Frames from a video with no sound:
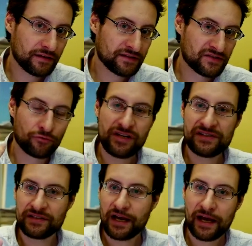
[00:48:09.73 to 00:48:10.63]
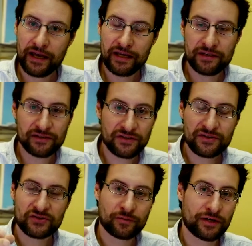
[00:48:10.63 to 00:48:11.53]
The reason I did
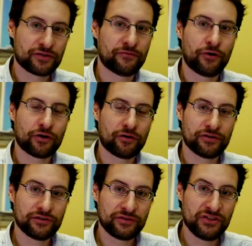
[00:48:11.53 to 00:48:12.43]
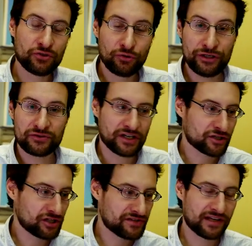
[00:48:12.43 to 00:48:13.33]
so much work on T2 Linux
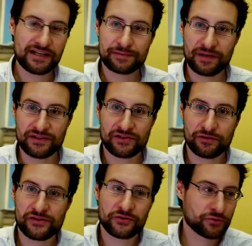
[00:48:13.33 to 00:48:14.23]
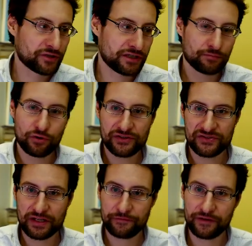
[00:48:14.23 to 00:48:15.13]
actually the last month is also to get more
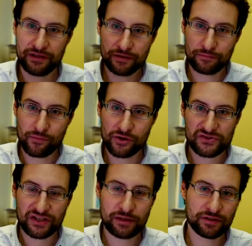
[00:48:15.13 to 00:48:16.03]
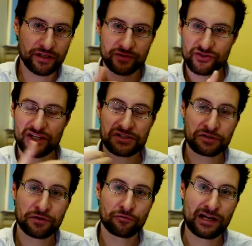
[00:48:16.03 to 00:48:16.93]
stuff in a more stable and just
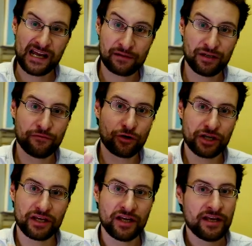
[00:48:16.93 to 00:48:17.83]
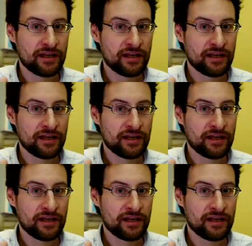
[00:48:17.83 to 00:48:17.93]
reliably working